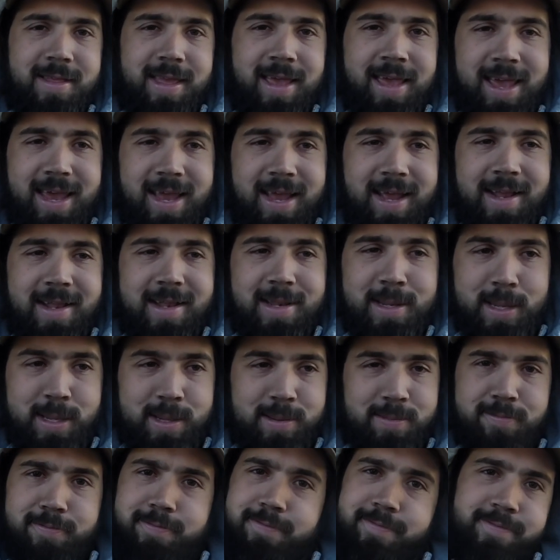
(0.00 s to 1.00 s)
and
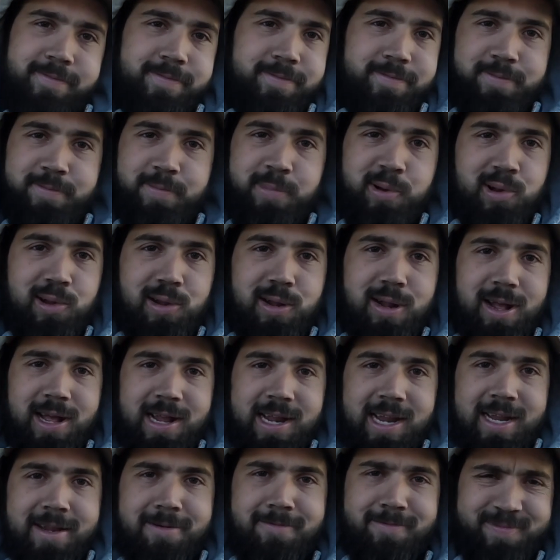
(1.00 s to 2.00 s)
put it
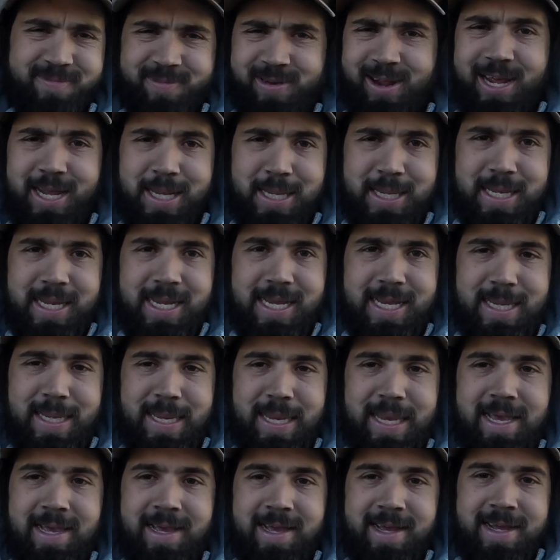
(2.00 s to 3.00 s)
on in. Nice and
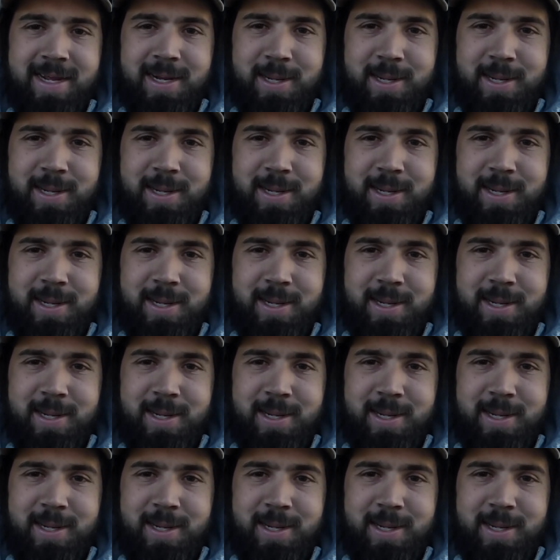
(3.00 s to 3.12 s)
easy.